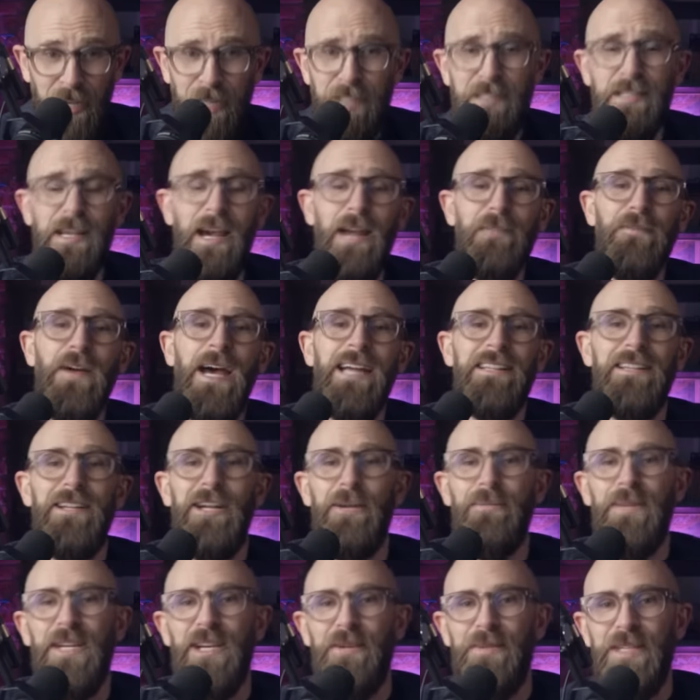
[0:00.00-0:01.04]
A sad fact that I'm
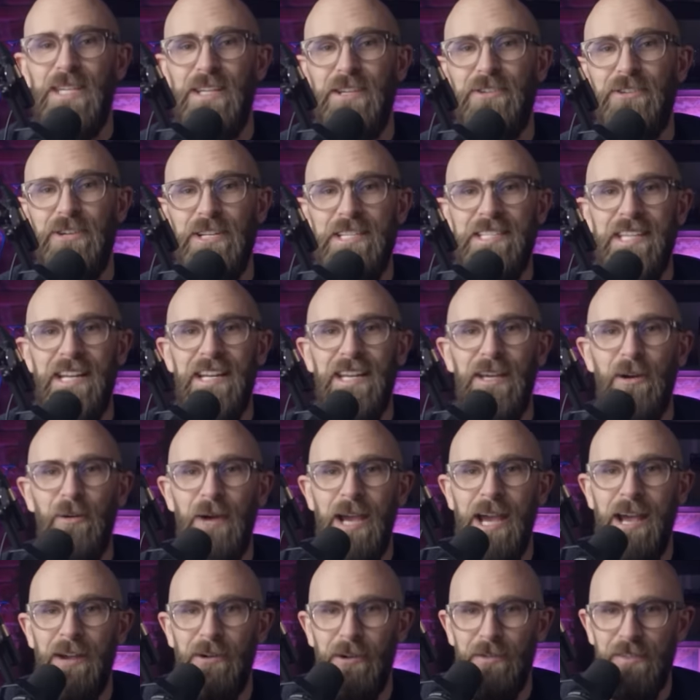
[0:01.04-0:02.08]
becoming increasingly
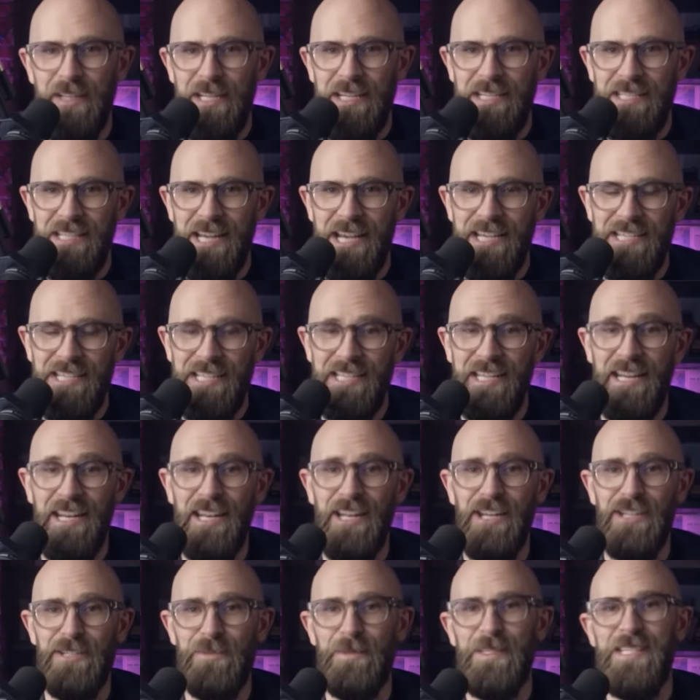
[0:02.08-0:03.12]
aware of these days is that a
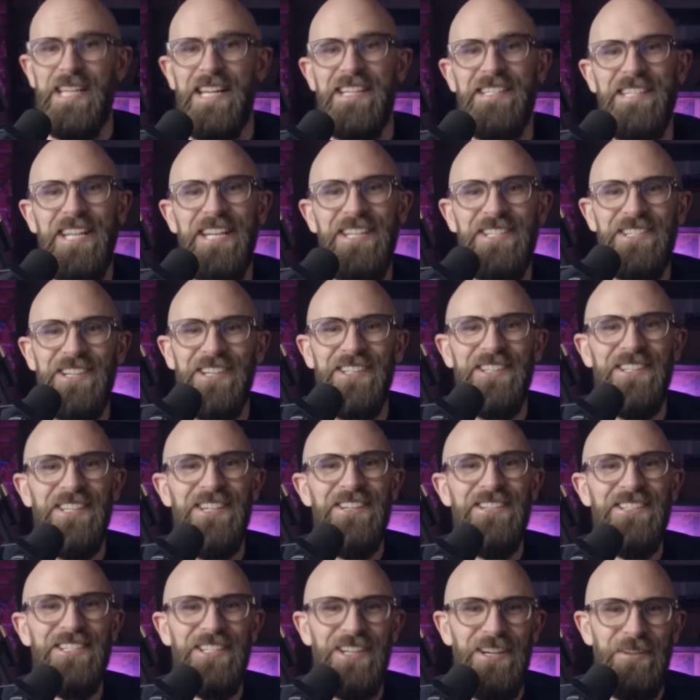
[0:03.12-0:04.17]
large percentage on
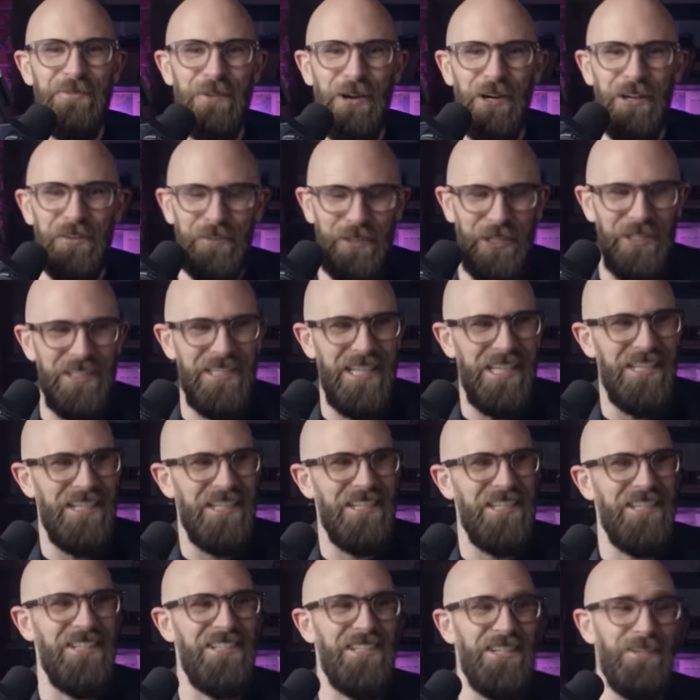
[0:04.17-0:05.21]
YouTube, of content on
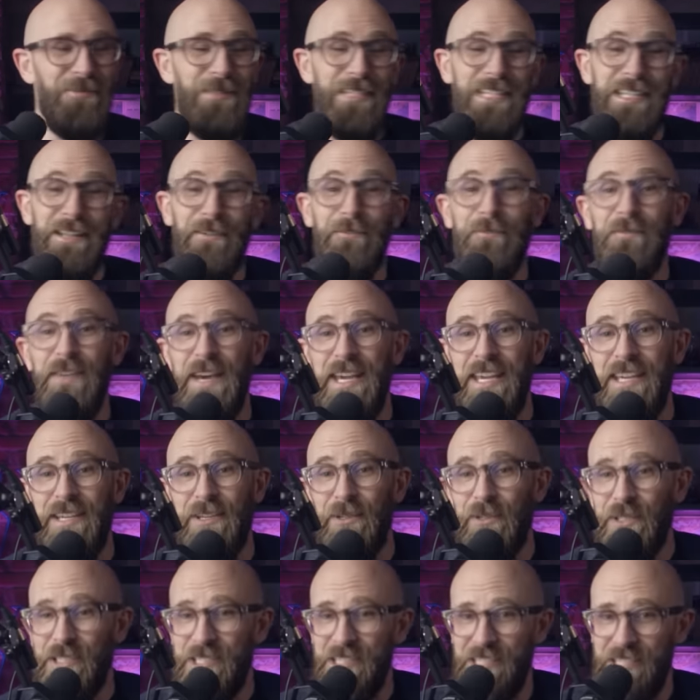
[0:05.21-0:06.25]
YouTube is either fake
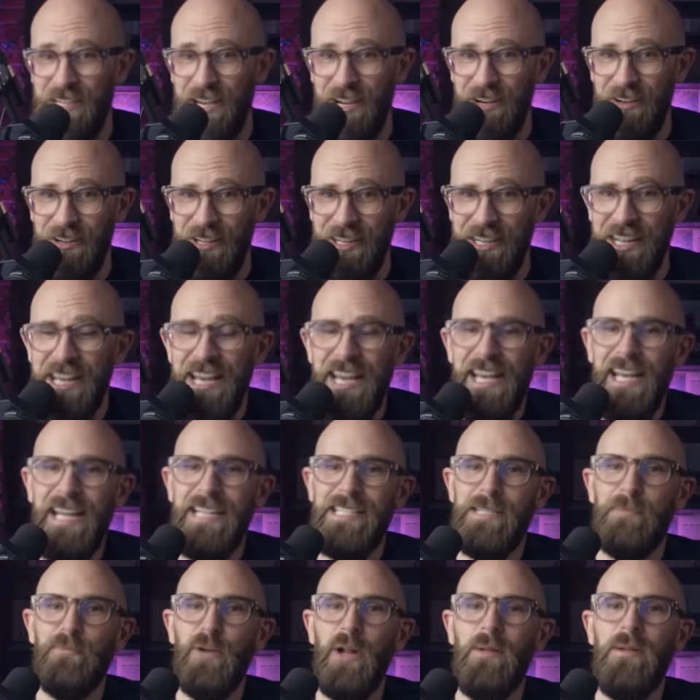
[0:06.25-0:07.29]
or stolen.
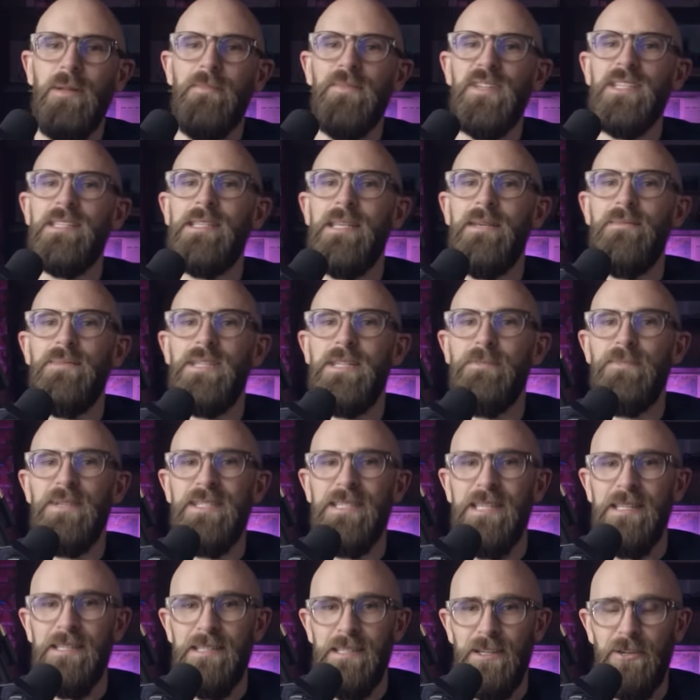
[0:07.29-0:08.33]
It's a problem that seems to
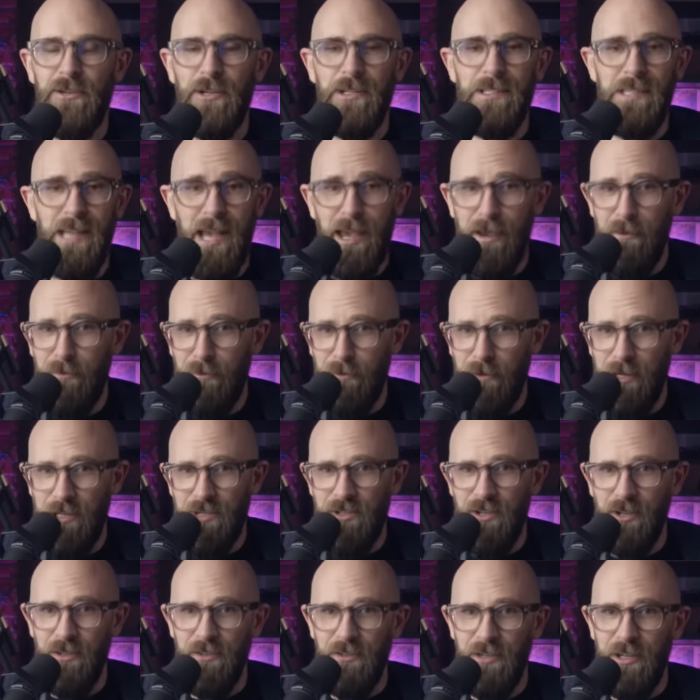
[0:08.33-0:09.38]
persist across every
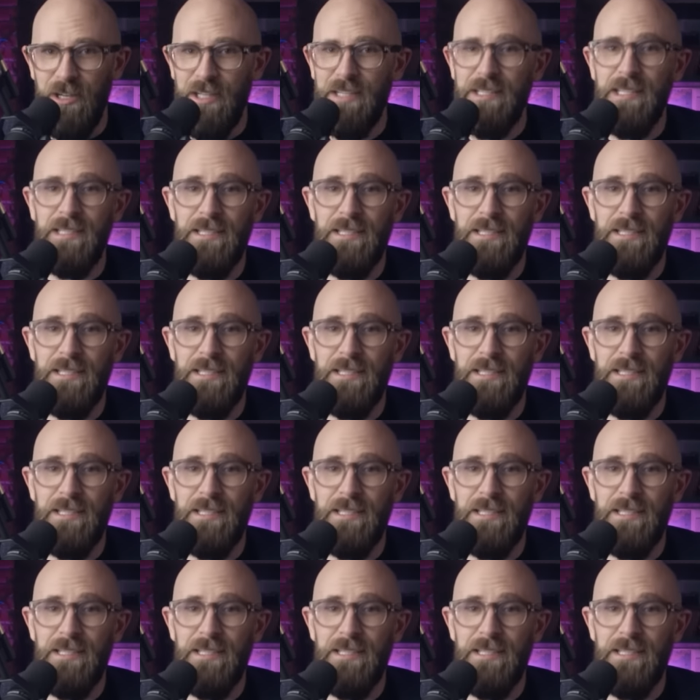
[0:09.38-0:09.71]
genre, and it's